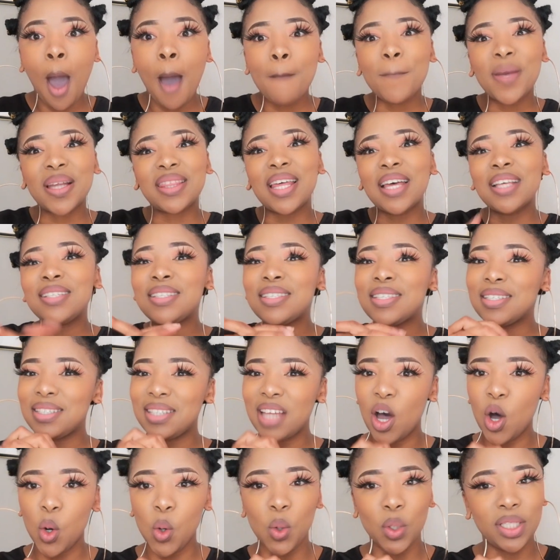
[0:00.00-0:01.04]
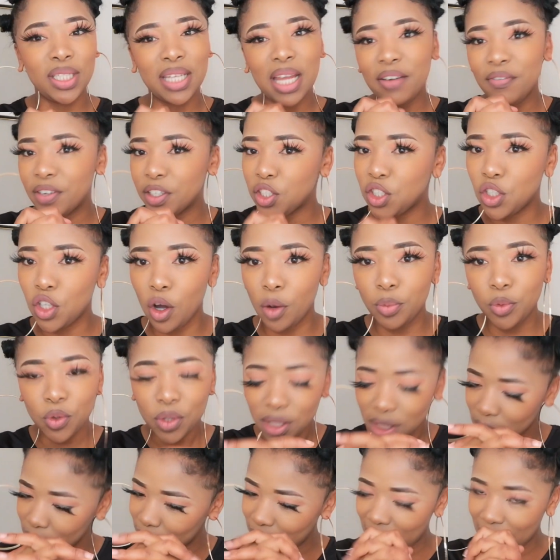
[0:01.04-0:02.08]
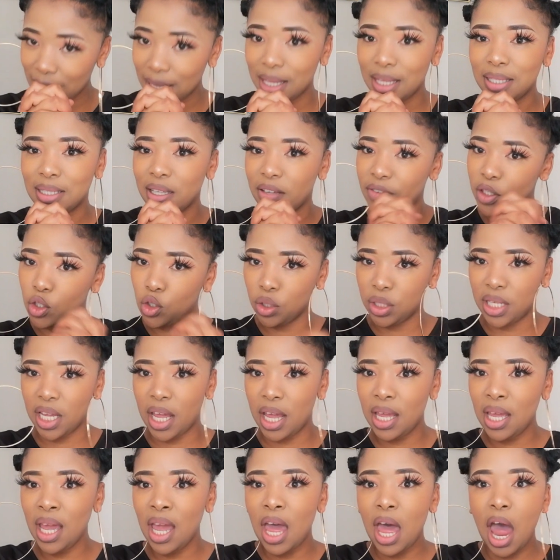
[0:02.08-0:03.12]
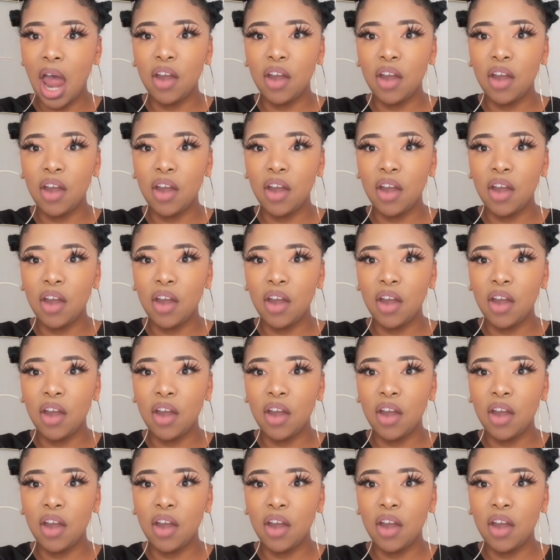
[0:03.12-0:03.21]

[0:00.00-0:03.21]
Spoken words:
but that sisterhood never stopped. We're still like this even today.